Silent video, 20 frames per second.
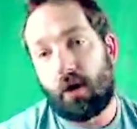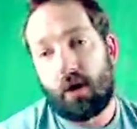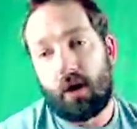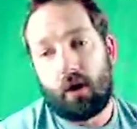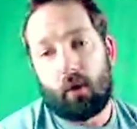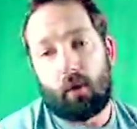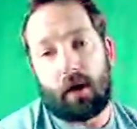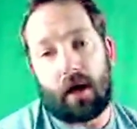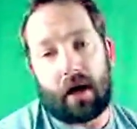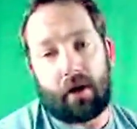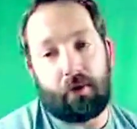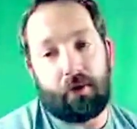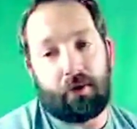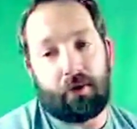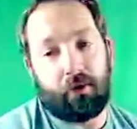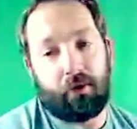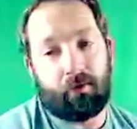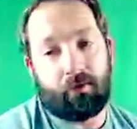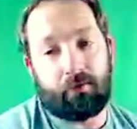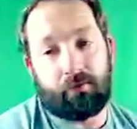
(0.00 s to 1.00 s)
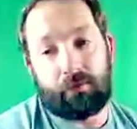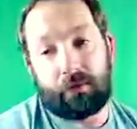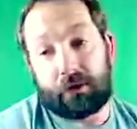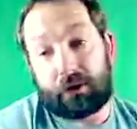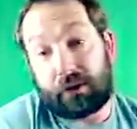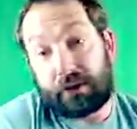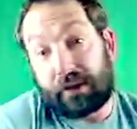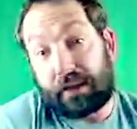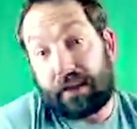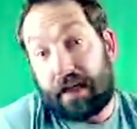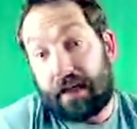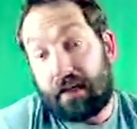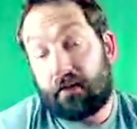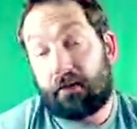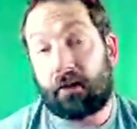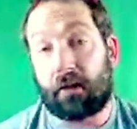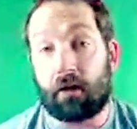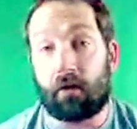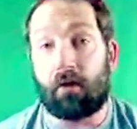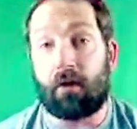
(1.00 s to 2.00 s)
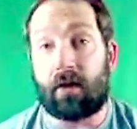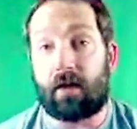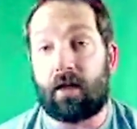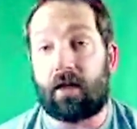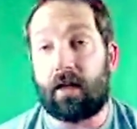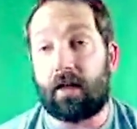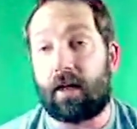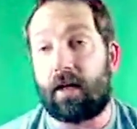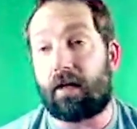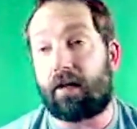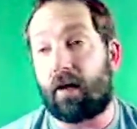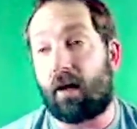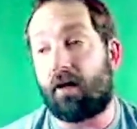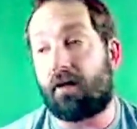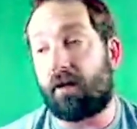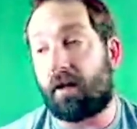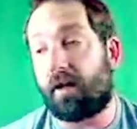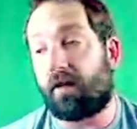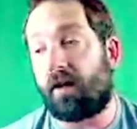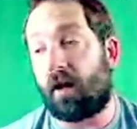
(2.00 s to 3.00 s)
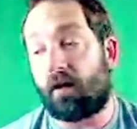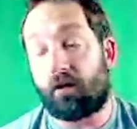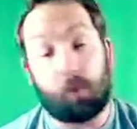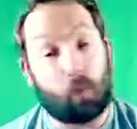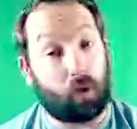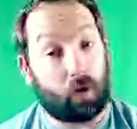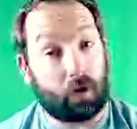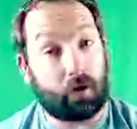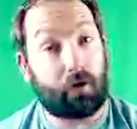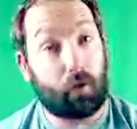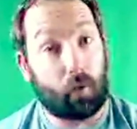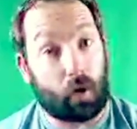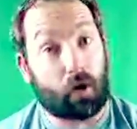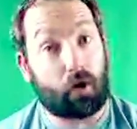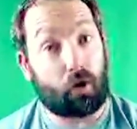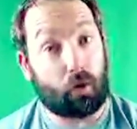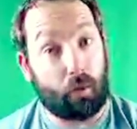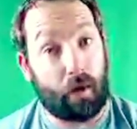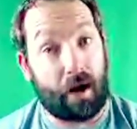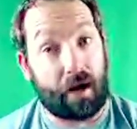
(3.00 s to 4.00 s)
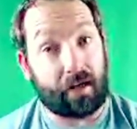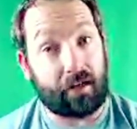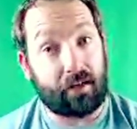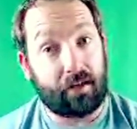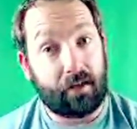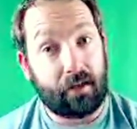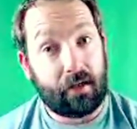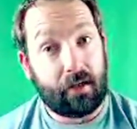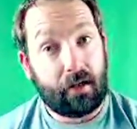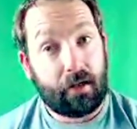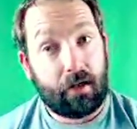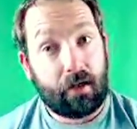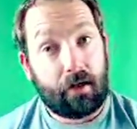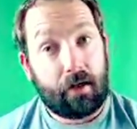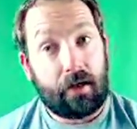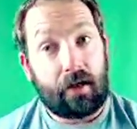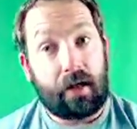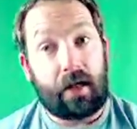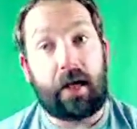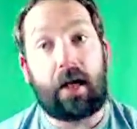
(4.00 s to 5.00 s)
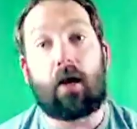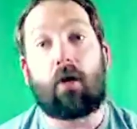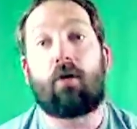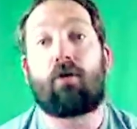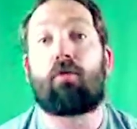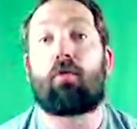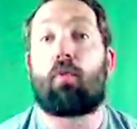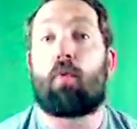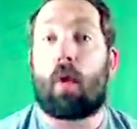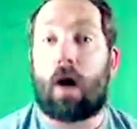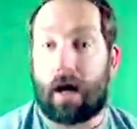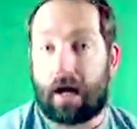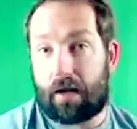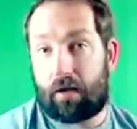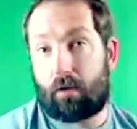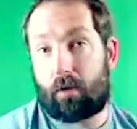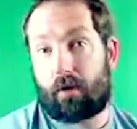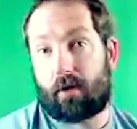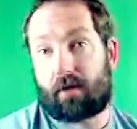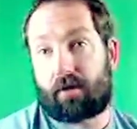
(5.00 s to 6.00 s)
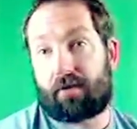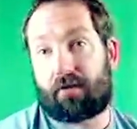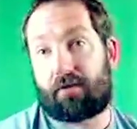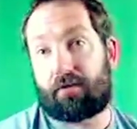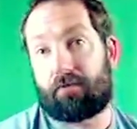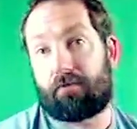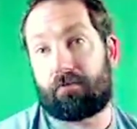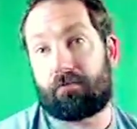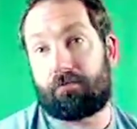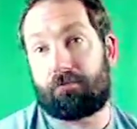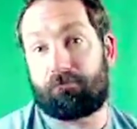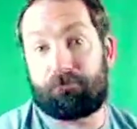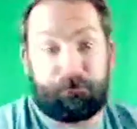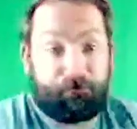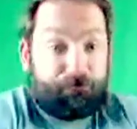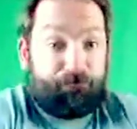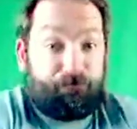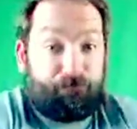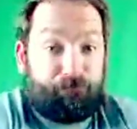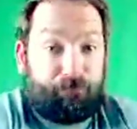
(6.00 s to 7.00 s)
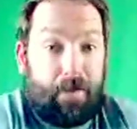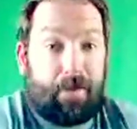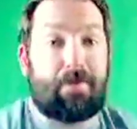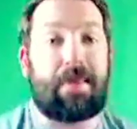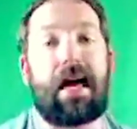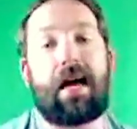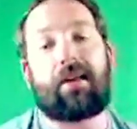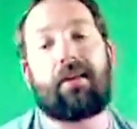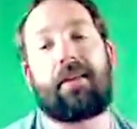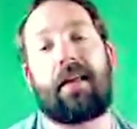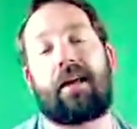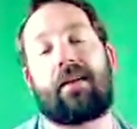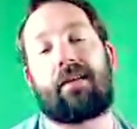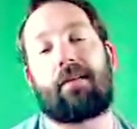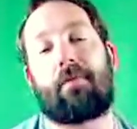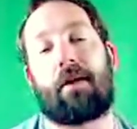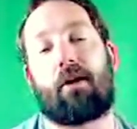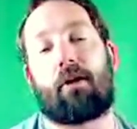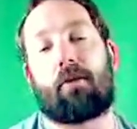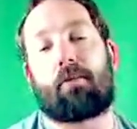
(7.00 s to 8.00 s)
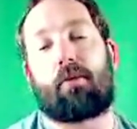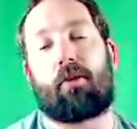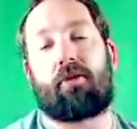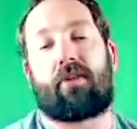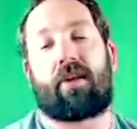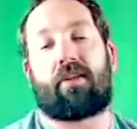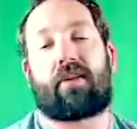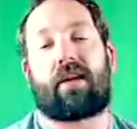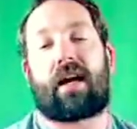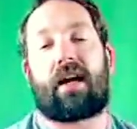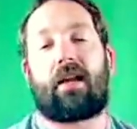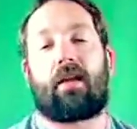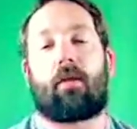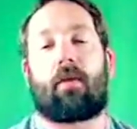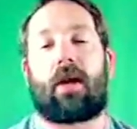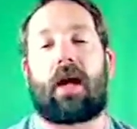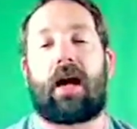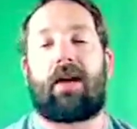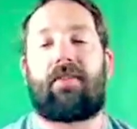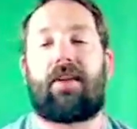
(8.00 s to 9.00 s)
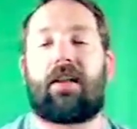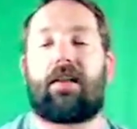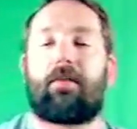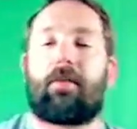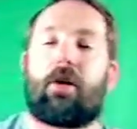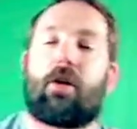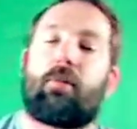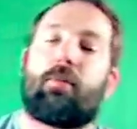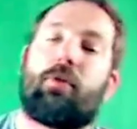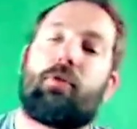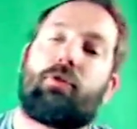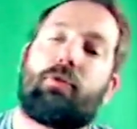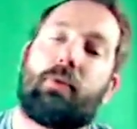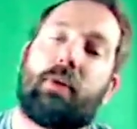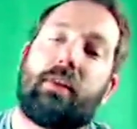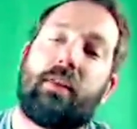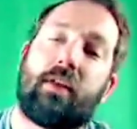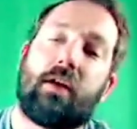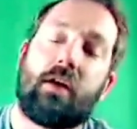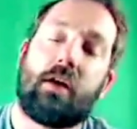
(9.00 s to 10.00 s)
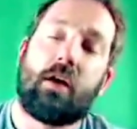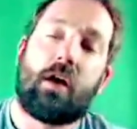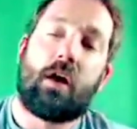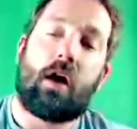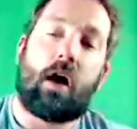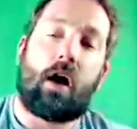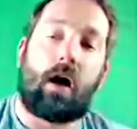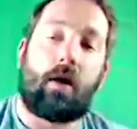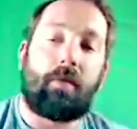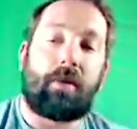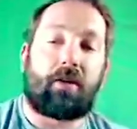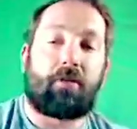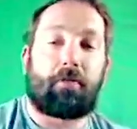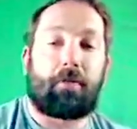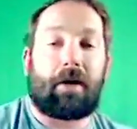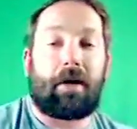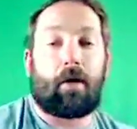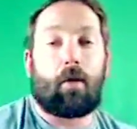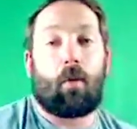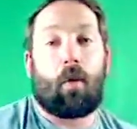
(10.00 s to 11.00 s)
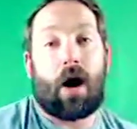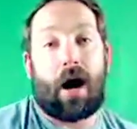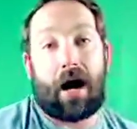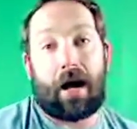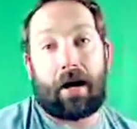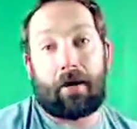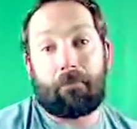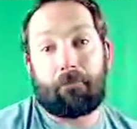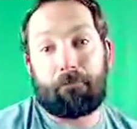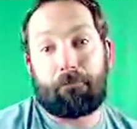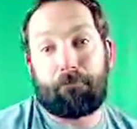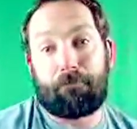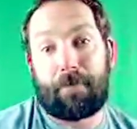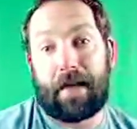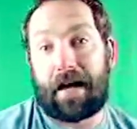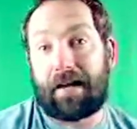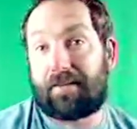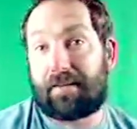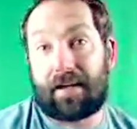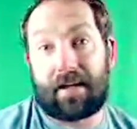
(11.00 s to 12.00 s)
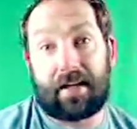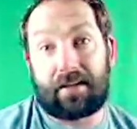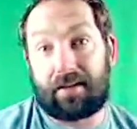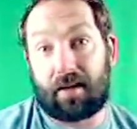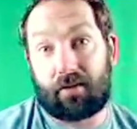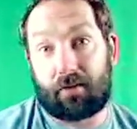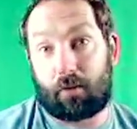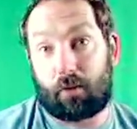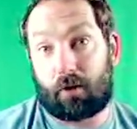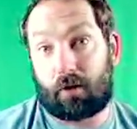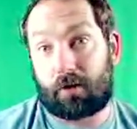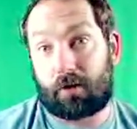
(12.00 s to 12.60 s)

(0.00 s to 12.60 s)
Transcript: what I would do is just say, yeah, it does work. You are correct. Here is why it works. Maybe that's the better approach. That's kind of the one I've had the better approach with, explaining why. Not saying it doesn't work.